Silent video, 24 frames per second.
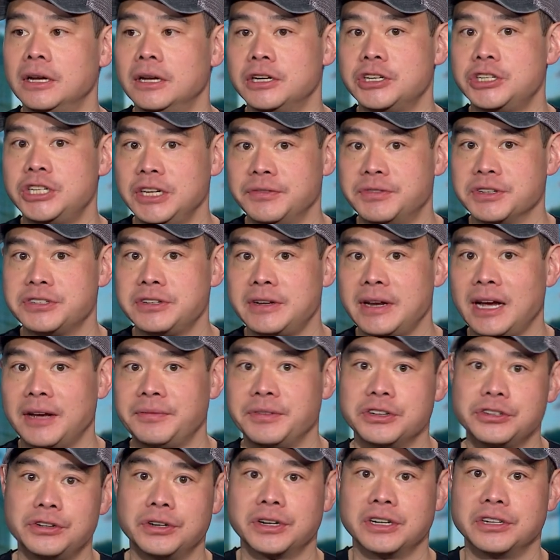chief of staff,
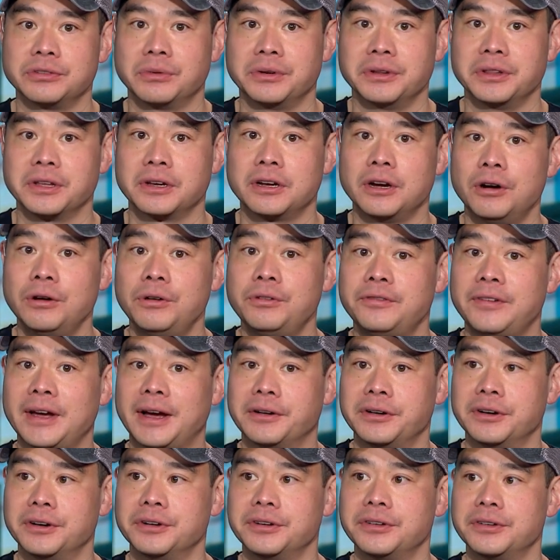and Sergey is one of the
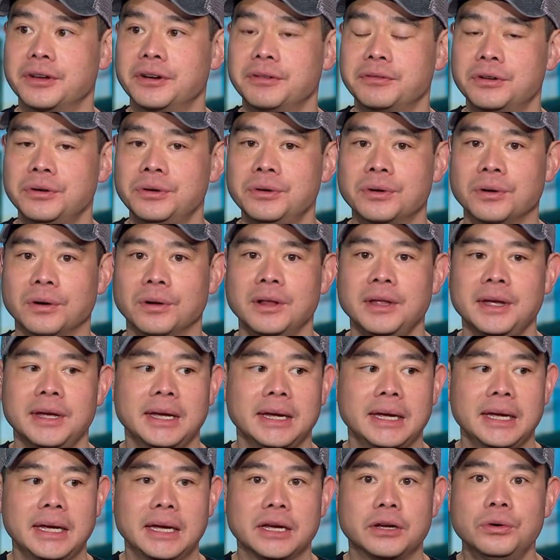co-founders of Google.
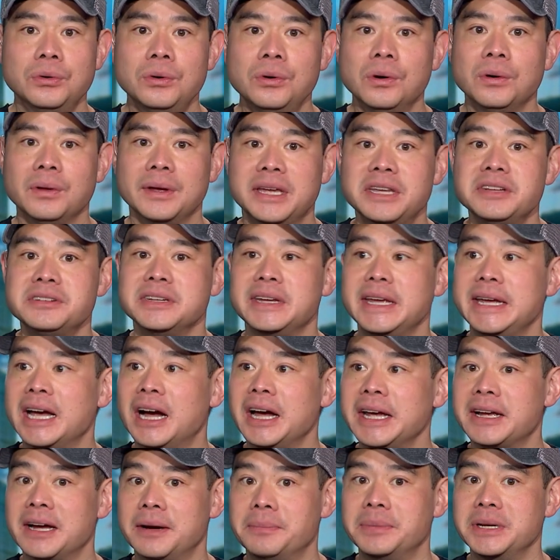Google is an
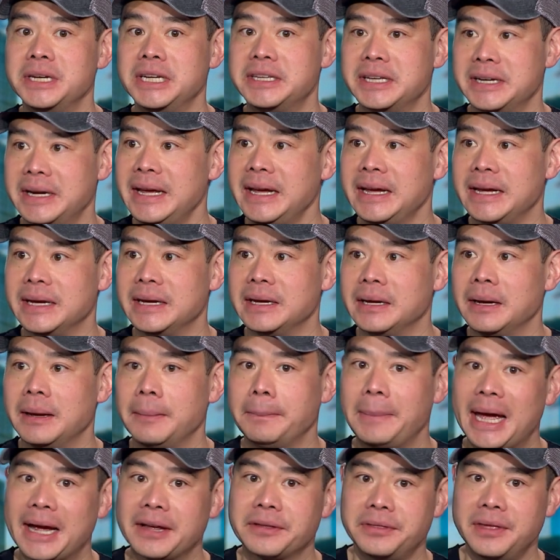AI company today.
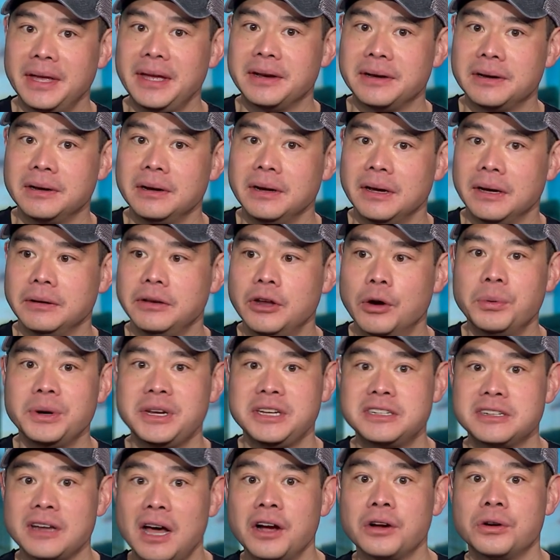Back then, nobody
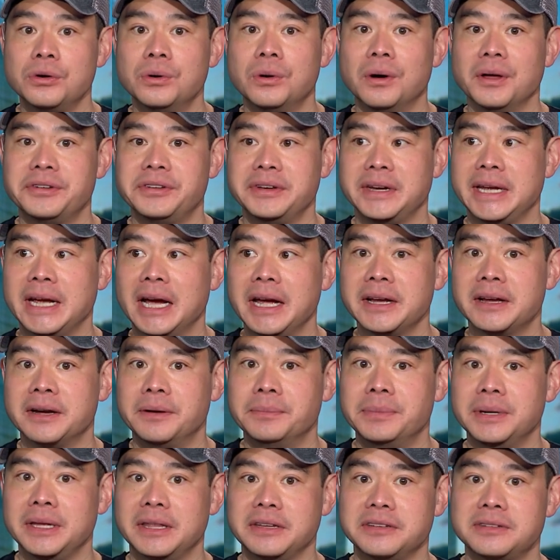saw Google as an AI
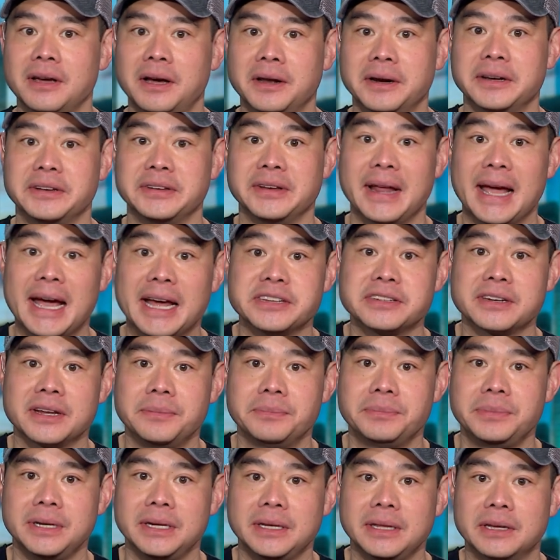company. They saw it as an ads
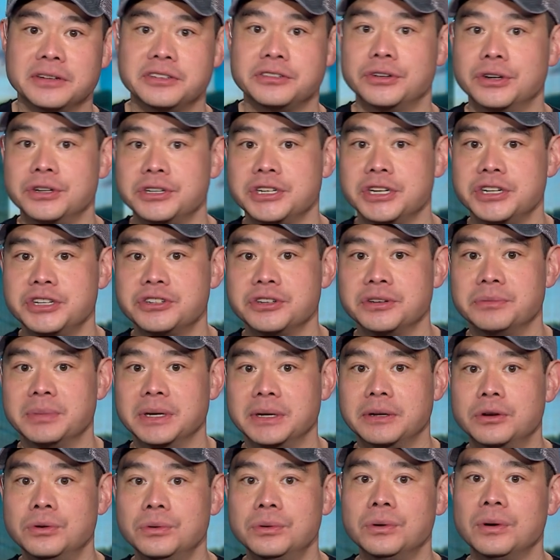company, the search engine,
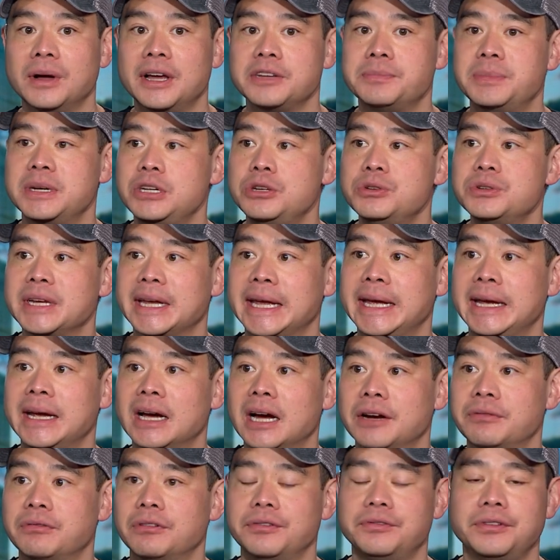but Google has been using
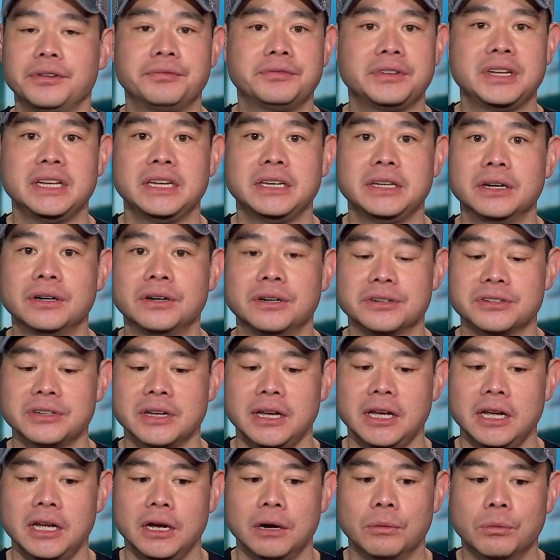AI for 15 years.
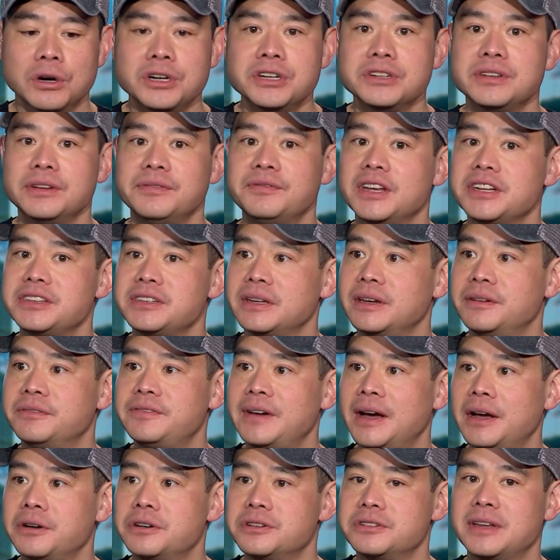We're just investing in
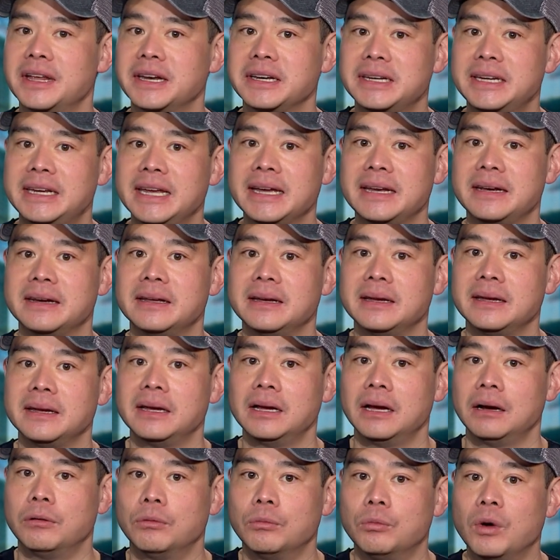founders that get
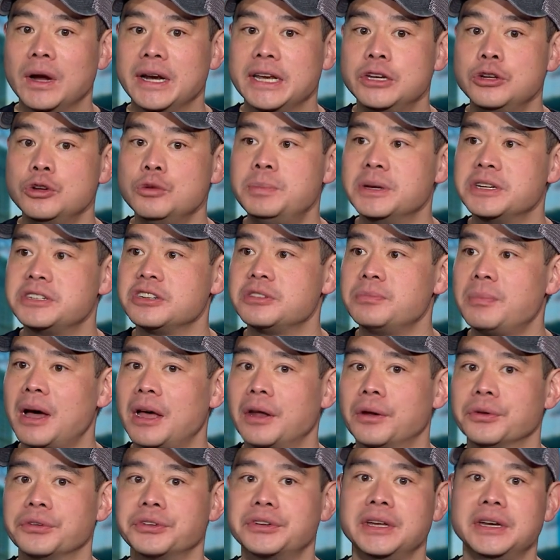what new business
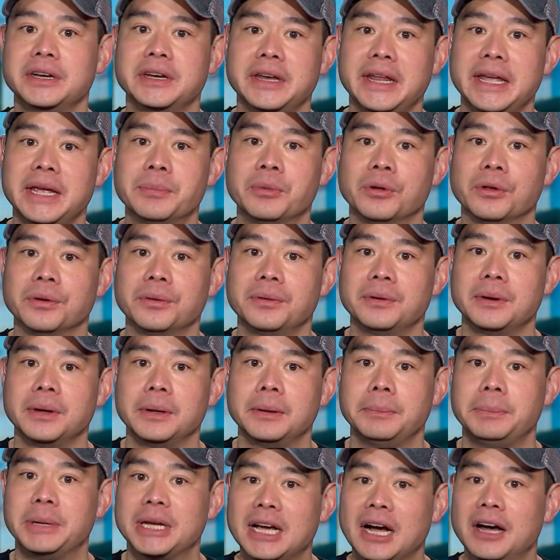models get enabled
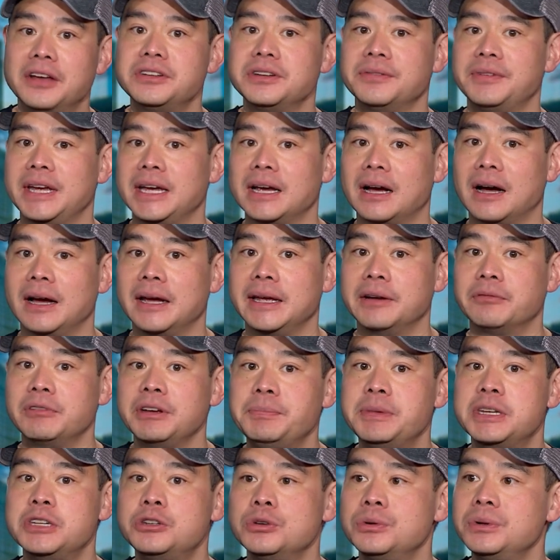because of AI, and we've
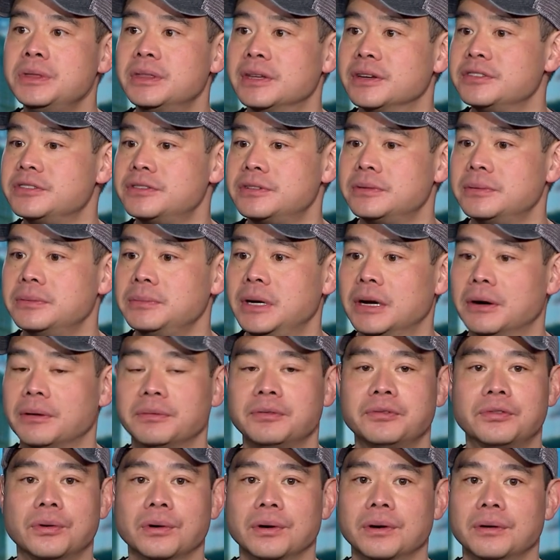been doing this, you know,
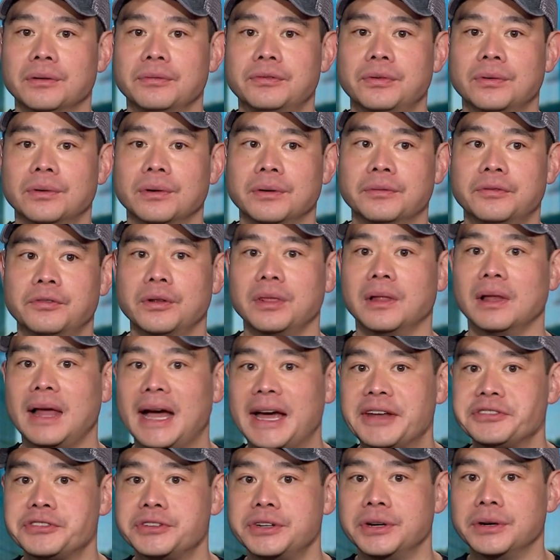for, for, for the
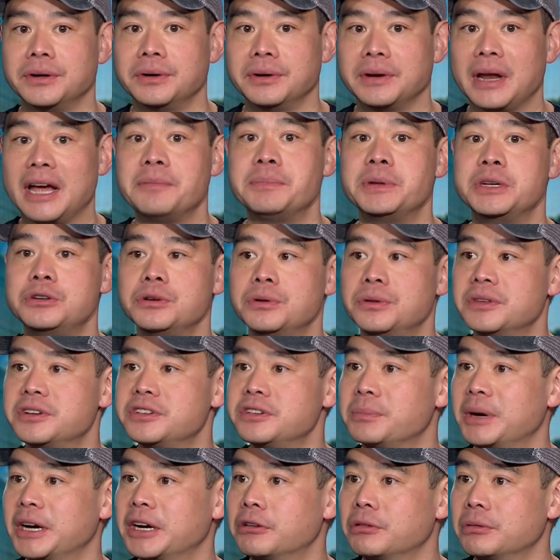last year, and I've been doing this
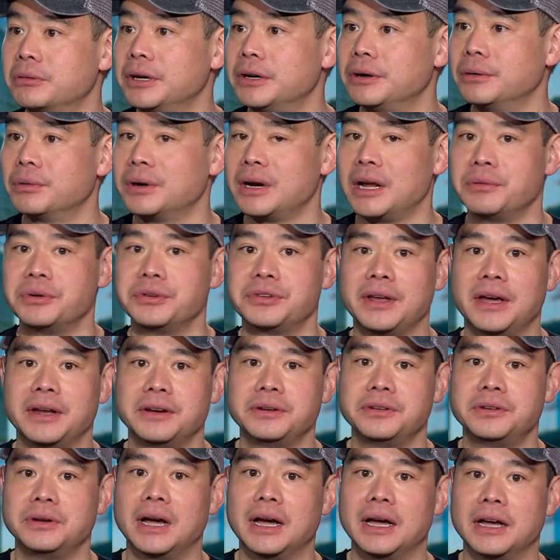in my career when I was at
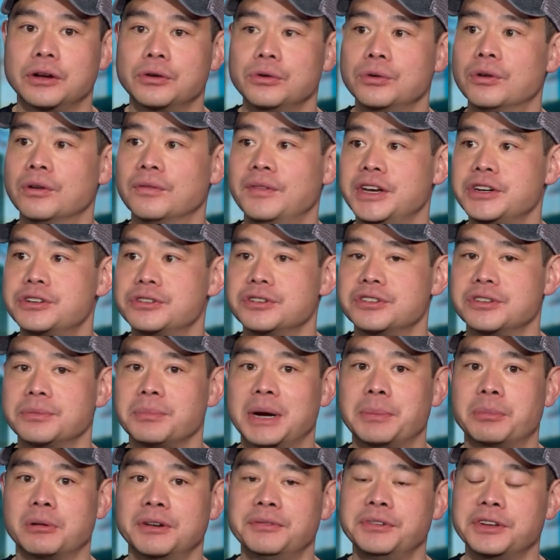uh, Google Ventures in my
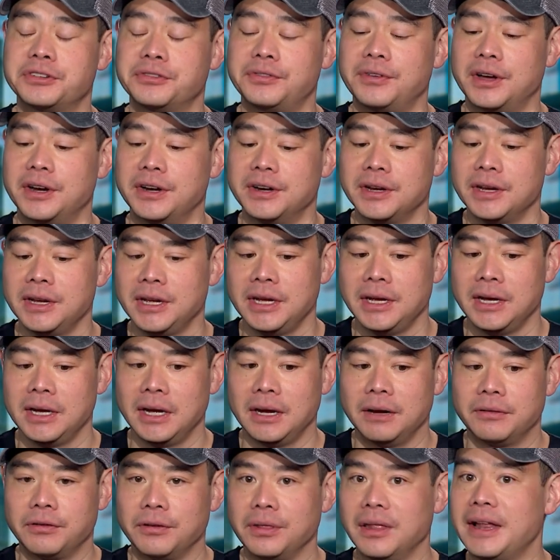previous fund
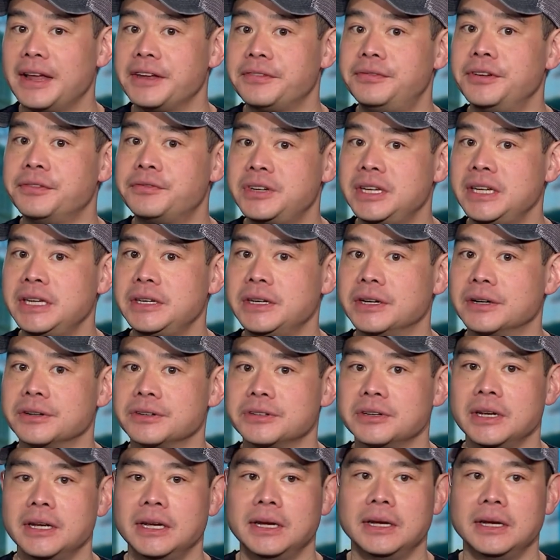for the last 15 years